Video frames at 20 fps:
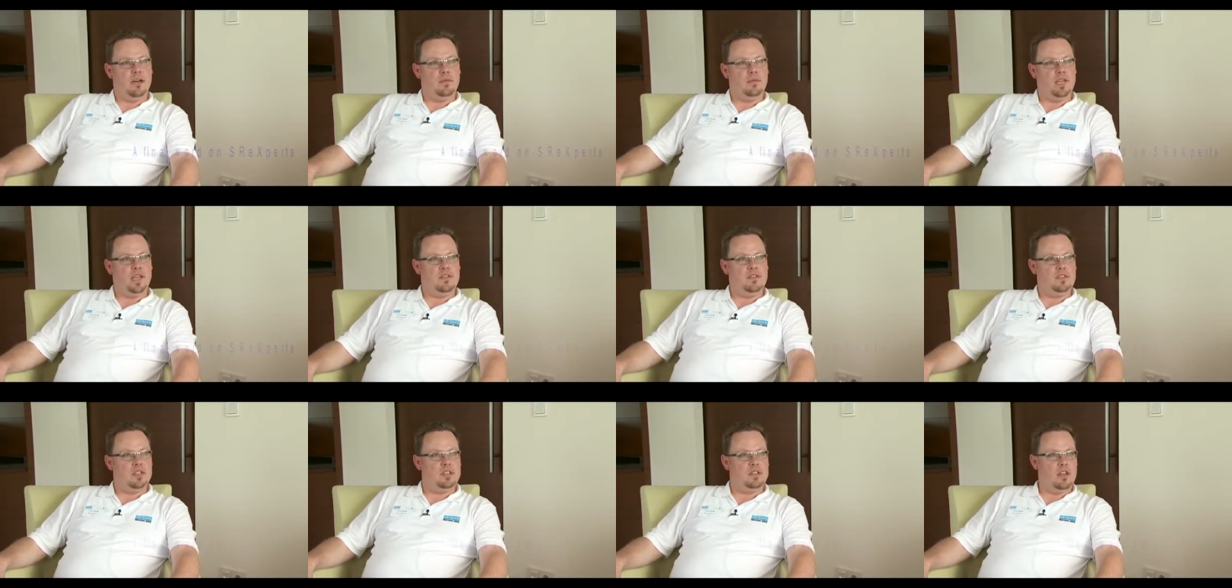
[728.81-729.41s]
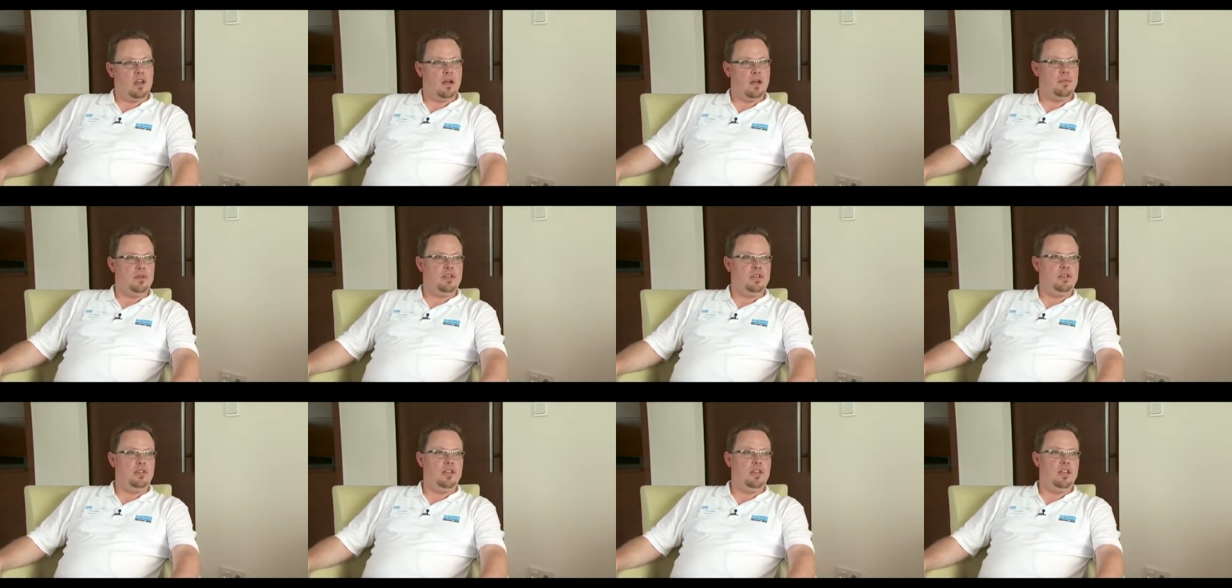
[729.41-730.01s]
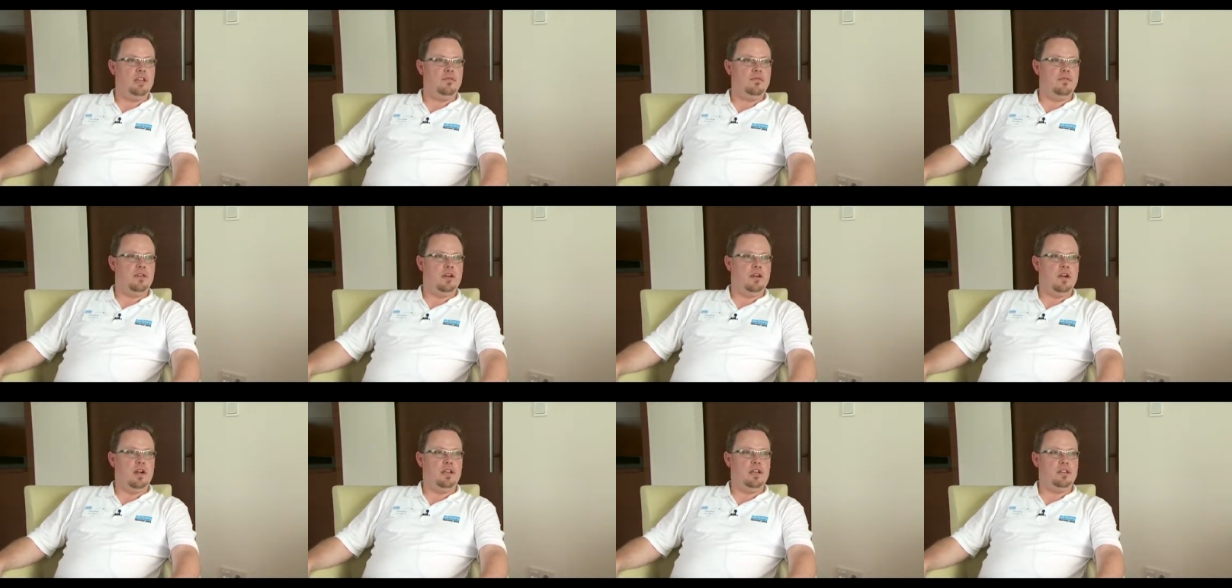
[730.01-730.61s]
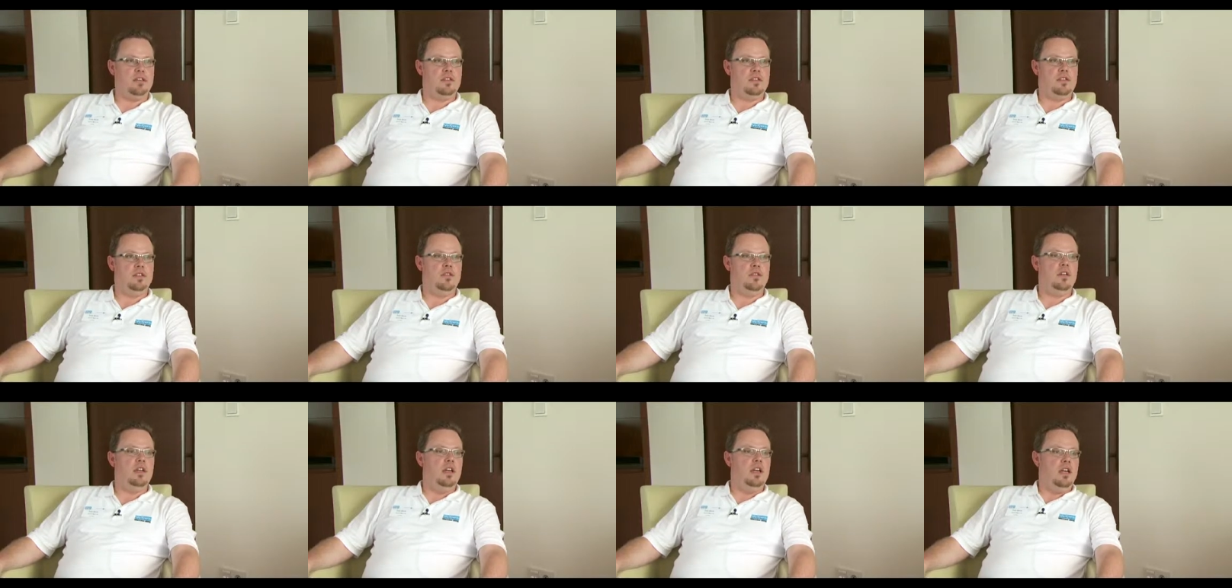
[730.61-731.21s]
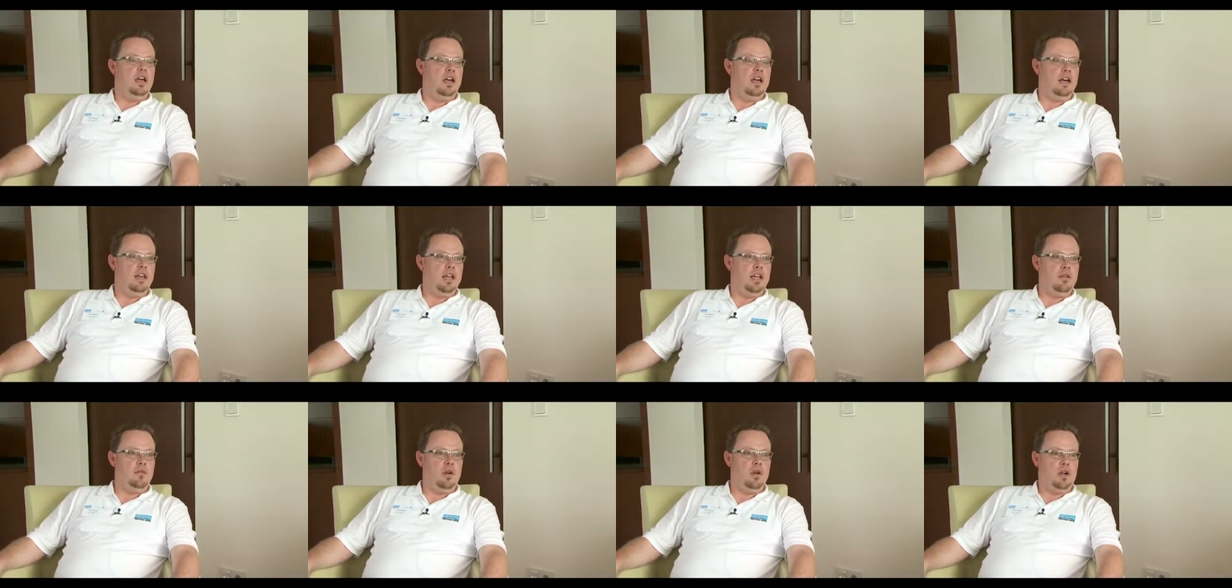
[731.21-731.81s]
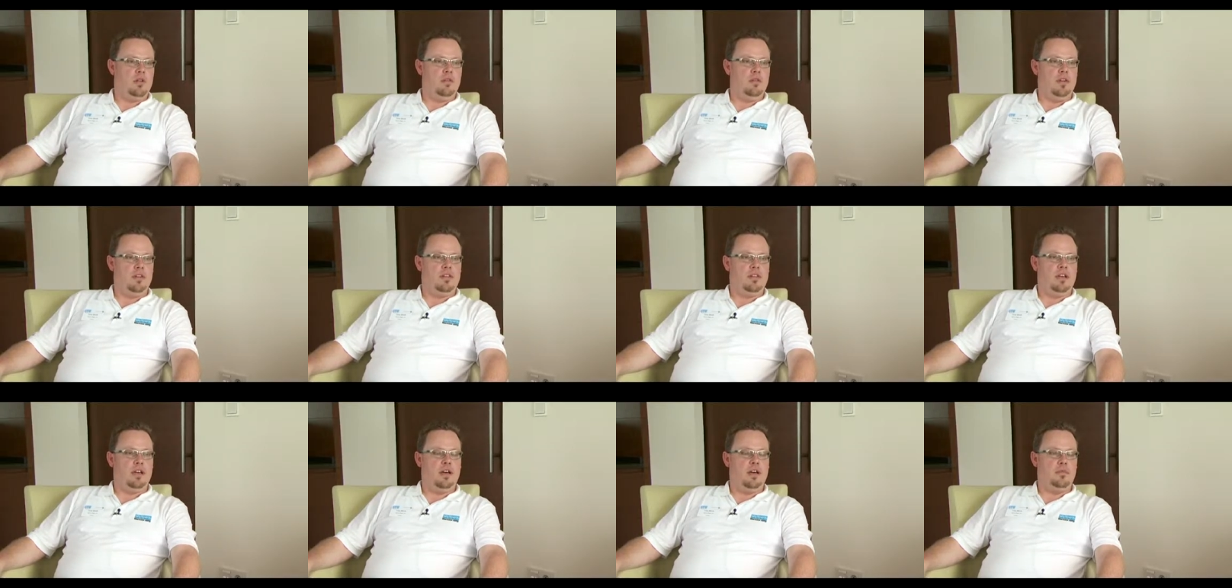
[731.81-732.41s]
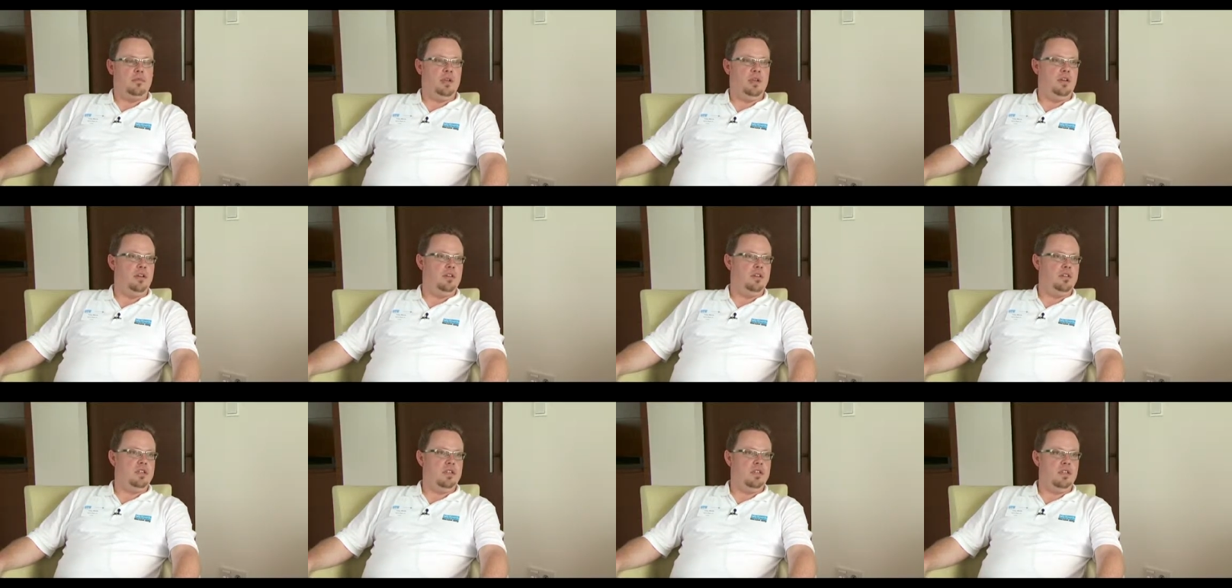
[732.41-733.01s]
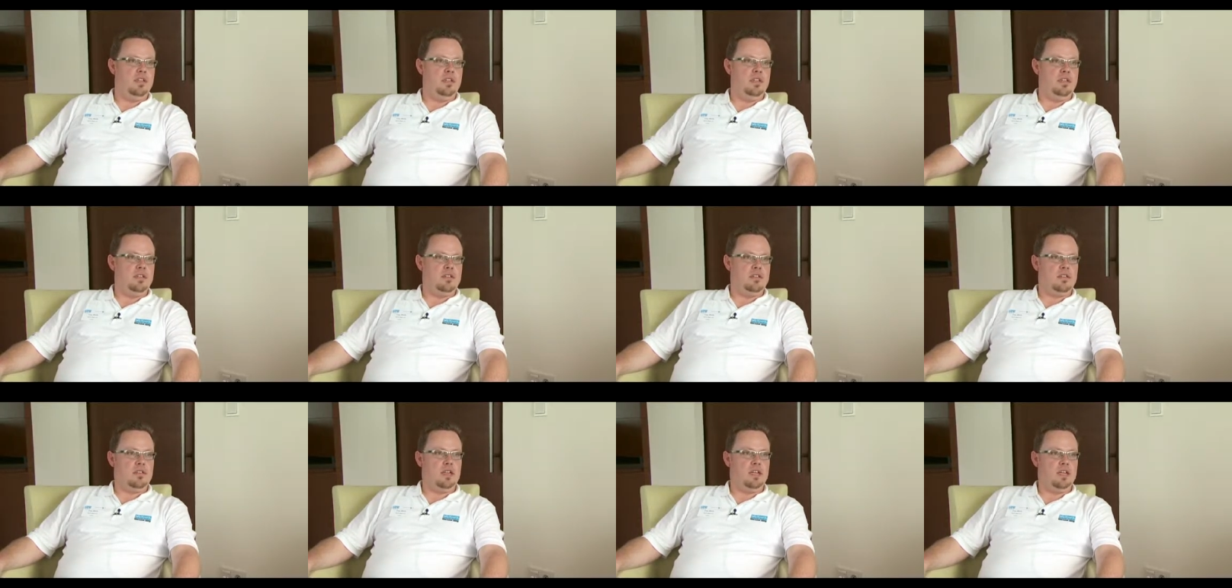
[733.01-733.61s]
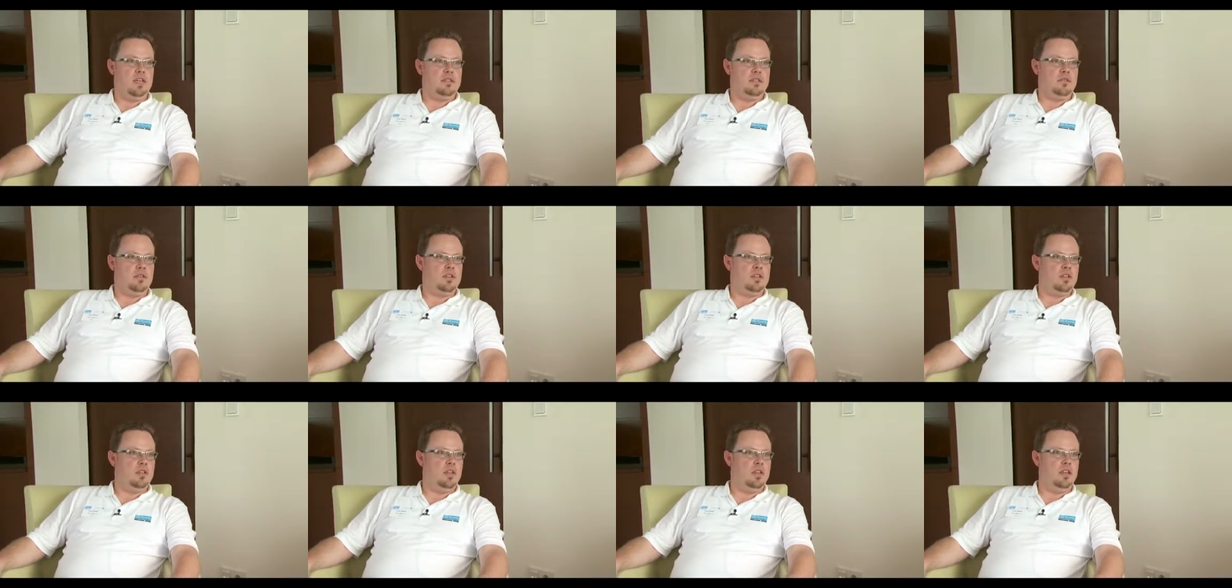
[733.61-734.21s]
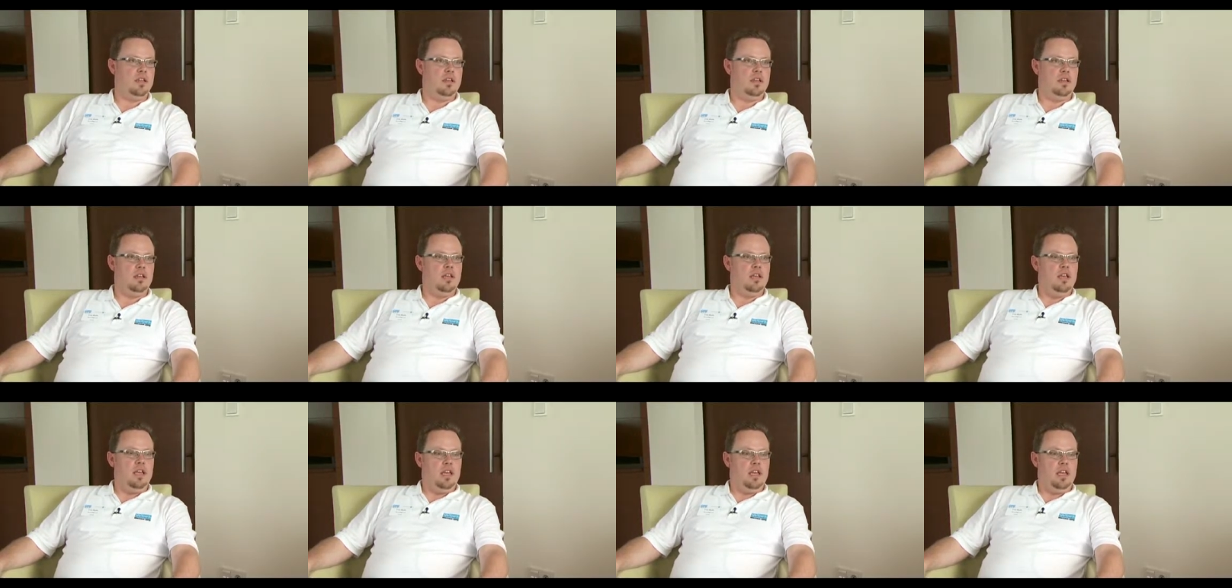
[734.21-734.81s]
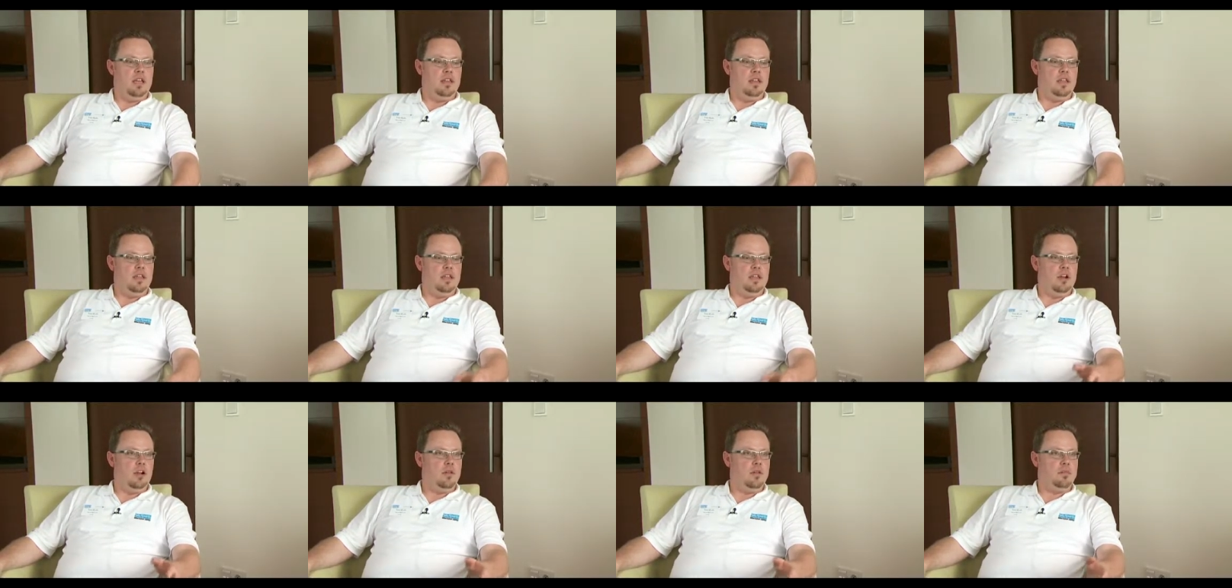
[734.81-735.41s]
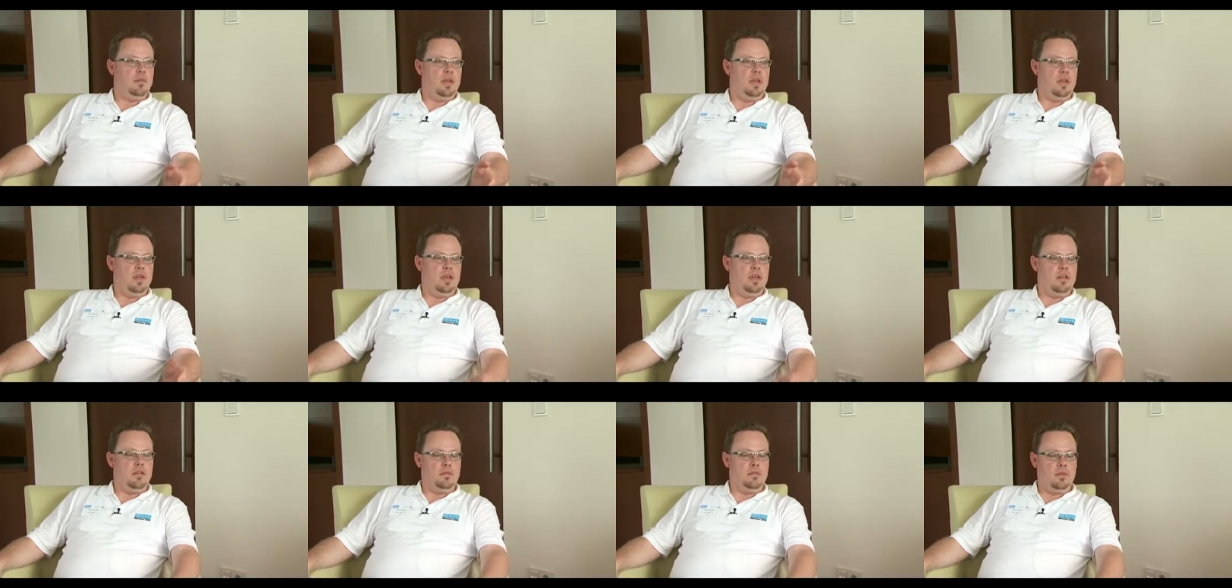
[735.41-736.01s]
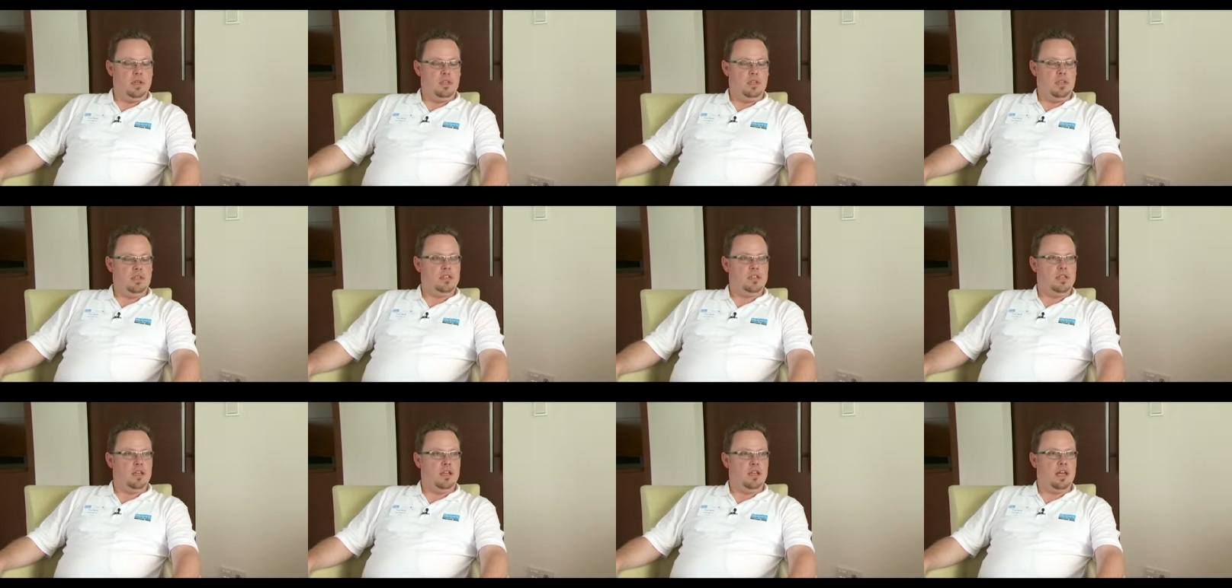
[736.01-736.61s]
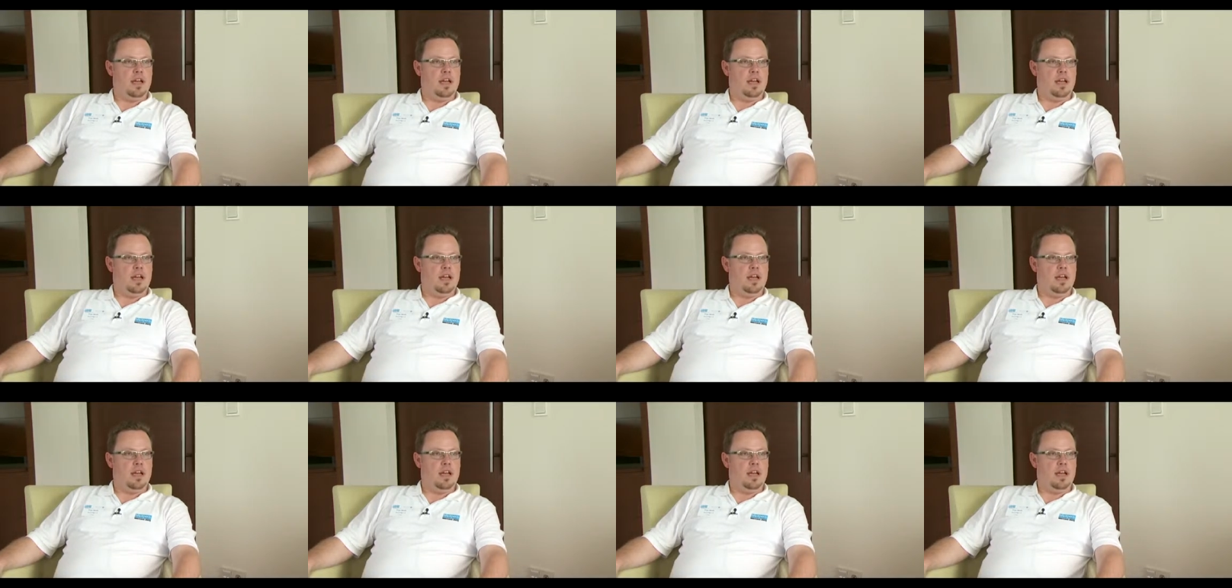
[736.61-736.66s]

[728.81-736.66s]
It gives us the opportunity for us to network with peer utilities, especially in the Europe, Middle East, and